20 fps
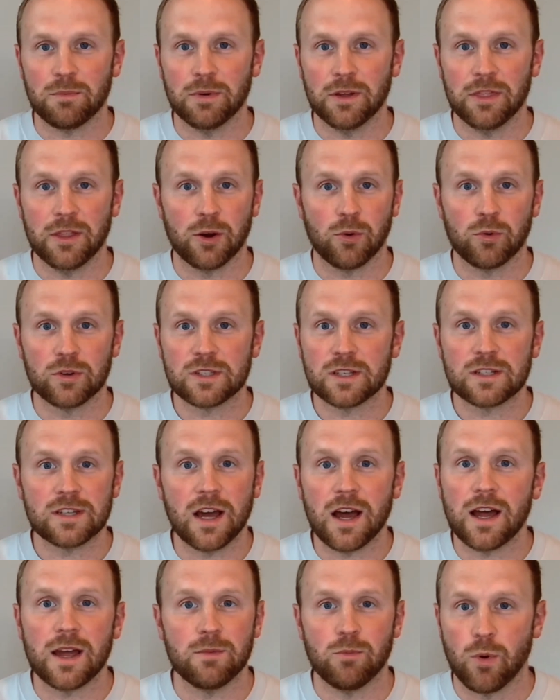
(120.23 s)
but there was a
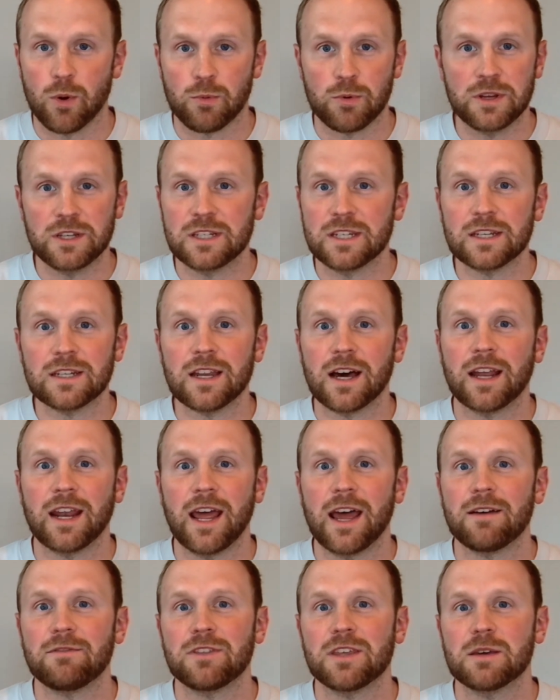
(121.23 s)
time where we did not
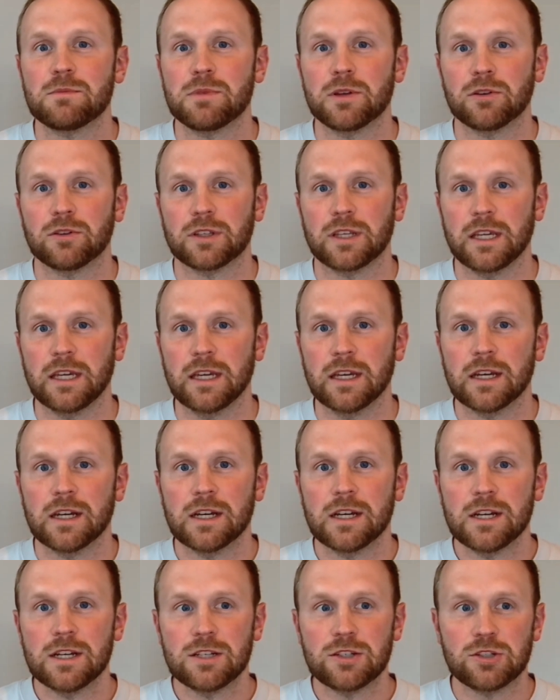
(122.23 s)
have the ability
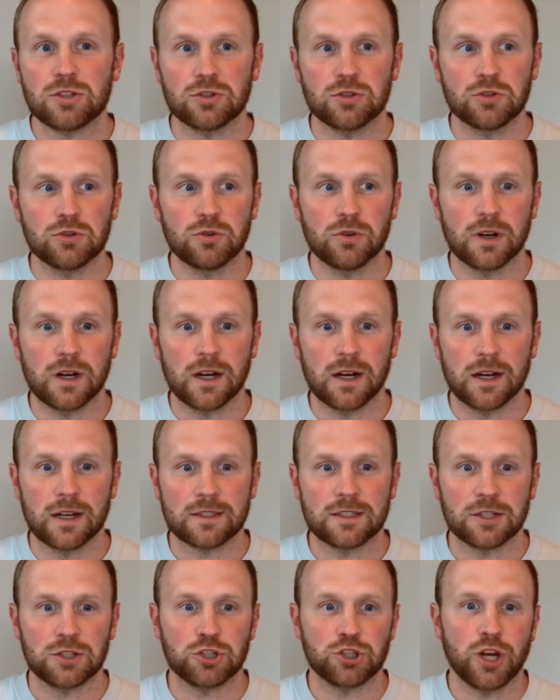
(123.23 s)
to
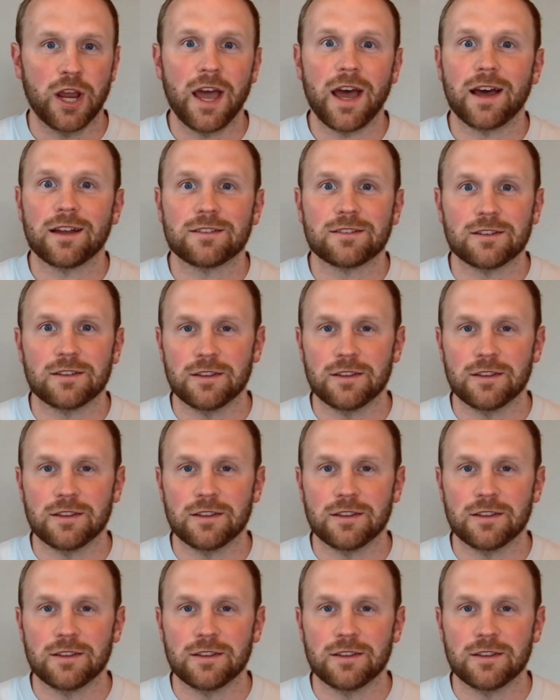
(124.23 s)
chat.